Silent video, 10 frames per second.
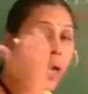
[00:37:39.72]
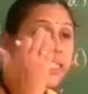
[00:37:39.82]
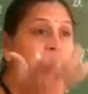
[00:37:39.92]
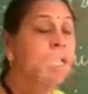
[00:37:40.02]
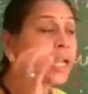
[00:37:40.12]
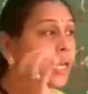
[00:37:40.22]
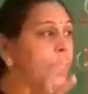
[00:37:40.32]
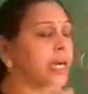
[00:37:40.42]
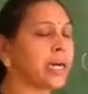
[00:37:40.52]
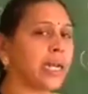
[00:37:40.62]
see
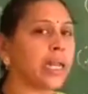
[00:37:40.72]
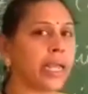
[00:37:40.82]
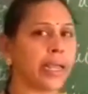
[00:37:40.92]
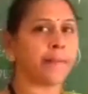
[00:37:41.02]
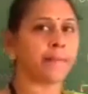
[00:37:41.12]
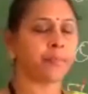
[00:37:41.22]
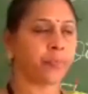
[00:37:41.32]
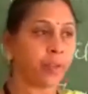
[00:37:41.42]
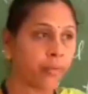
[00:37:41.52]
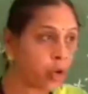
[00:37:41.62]
clearly.
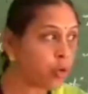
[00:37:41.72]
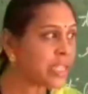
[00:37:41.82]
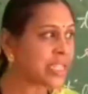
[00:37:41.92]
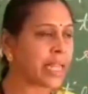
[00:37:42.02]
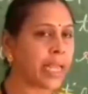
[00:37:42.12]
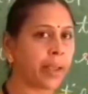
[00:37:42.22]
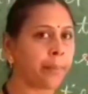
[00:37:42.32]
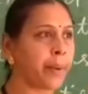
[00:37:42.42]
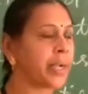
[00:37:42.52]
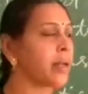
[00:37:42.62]
We could
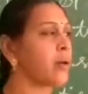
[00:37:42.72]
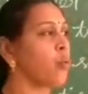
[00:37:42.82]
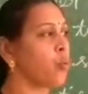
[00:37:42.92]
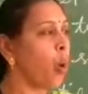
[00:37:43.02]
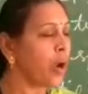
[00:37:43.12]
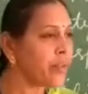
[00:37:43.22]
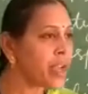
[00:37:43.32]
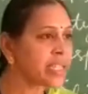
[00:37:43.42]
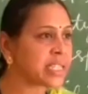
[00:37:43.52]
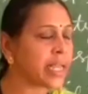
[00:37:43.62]
see, but what
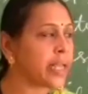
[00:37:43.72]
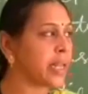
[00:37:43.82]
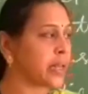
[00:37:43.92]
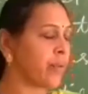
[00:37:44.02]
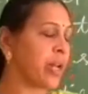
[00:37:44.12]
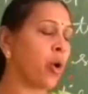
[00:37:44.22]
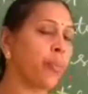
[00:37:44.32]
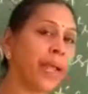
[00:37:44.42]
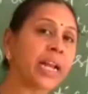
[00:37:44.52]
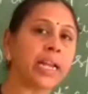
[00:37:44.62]
we are seeing that will
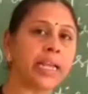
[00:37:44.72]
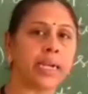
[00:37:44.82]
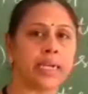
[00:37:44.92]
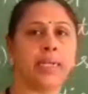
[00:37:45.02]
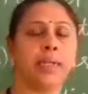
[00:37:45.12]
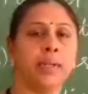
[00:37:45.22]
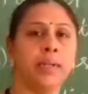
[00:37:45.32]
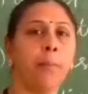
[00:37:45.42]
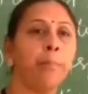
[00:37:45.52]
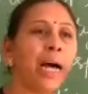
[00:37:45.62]
not be clear.
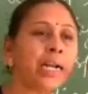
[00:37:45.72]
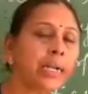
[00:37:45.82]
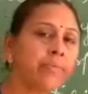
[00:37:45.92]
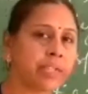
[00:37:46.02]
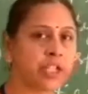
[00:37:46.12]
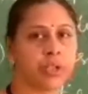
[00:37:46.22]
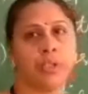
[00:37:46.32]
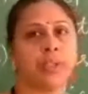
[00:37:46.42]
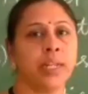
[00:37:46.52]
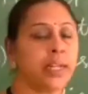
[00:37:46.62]
Blurred vision, that